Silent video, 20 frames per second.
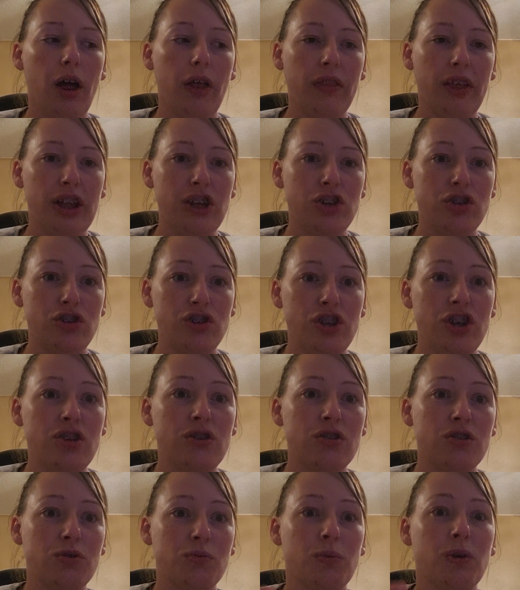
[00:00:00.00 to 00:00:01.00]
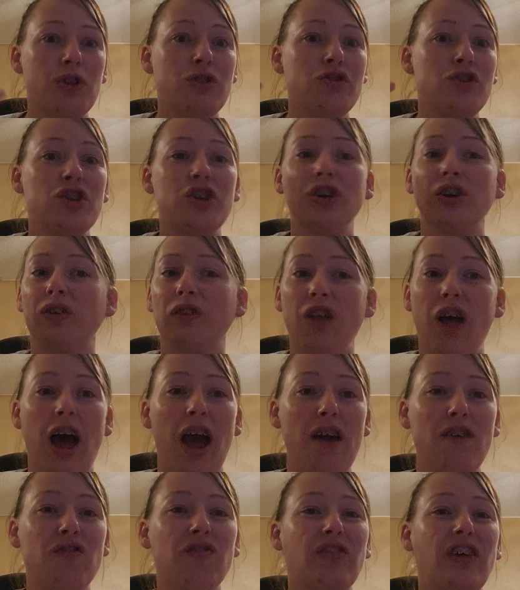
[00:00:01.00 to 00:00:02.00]
that Jesus wants in your
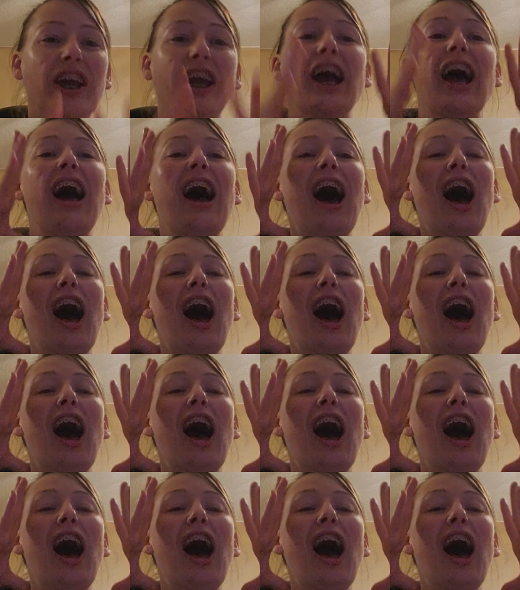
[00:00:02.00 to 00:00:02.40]
life. Like,